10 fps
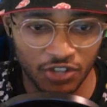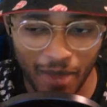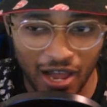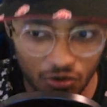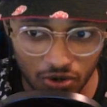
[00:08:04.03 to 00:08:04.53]

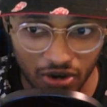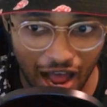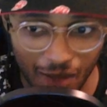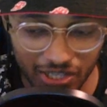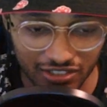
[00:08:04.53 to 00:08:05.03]
matter how
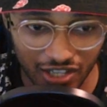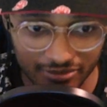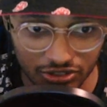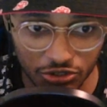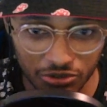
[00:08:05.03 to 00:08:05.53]
many times
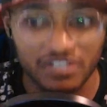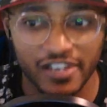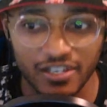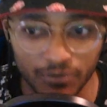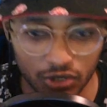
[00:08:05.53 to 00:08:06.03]
you do the
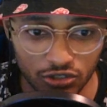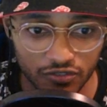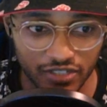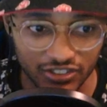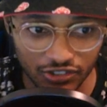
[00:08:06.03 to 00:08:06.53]
same move,
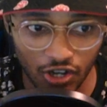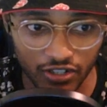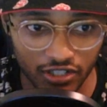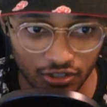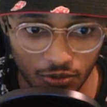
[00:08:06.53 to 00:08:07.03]
it's not
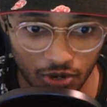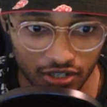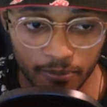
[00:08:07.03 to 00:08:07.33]
going to work.